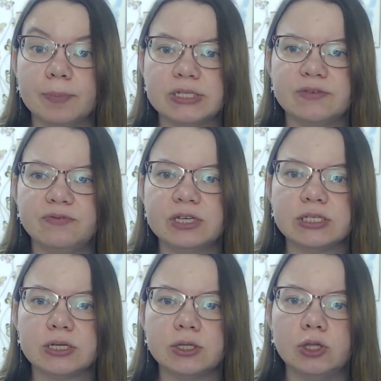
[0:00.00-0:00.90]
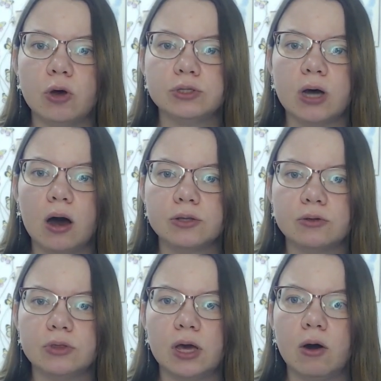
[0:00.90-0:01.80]
Pacifista don't act
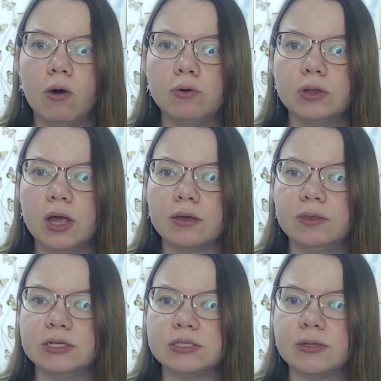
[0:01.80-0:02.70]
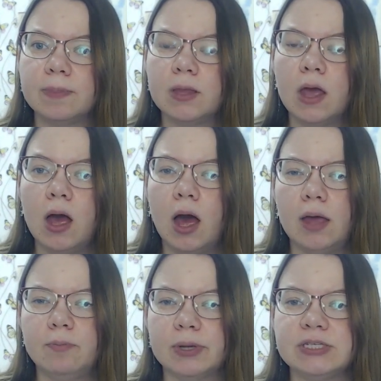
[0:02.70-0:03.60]
on their own like this.
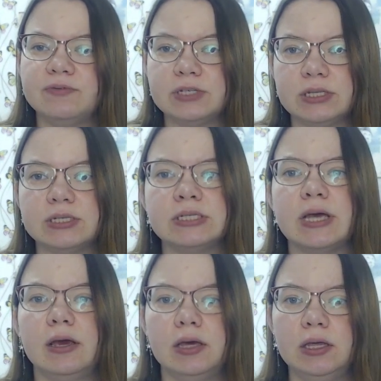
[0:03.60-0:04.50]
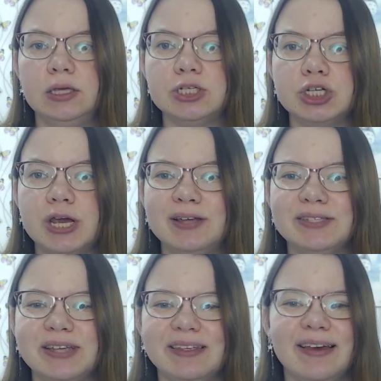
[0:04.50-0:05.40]
And pacifist is saying,
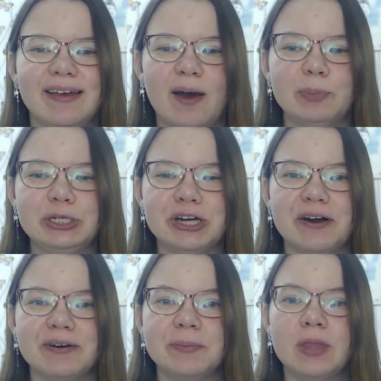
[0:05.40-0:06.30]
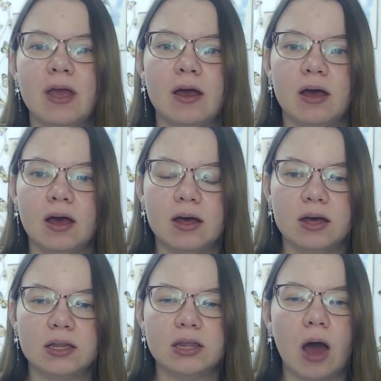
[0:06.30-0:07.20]
initiating capture.
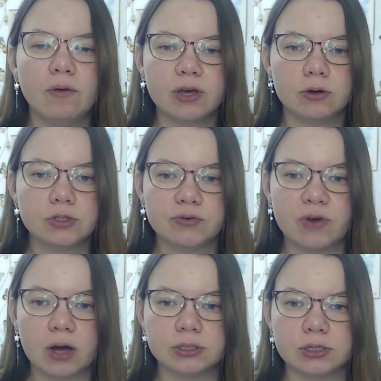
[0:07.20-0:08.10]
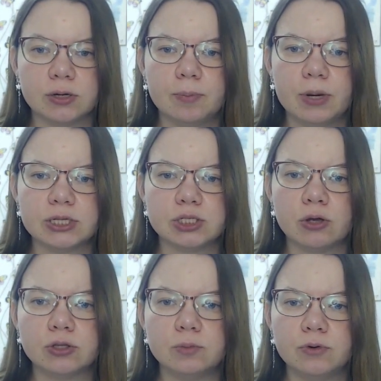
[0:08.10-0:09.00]
Now we go to factory. Please
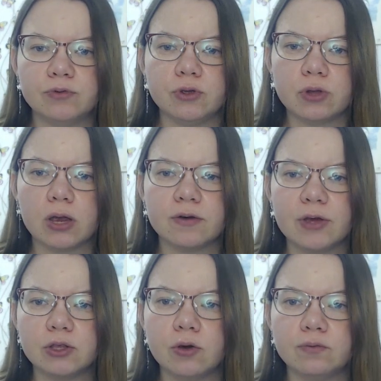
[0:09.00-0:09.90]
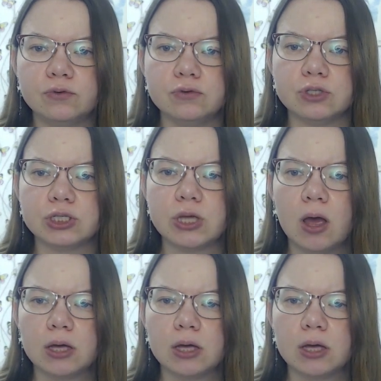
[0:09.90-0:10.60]
don't move, you'll aggravate your wounds.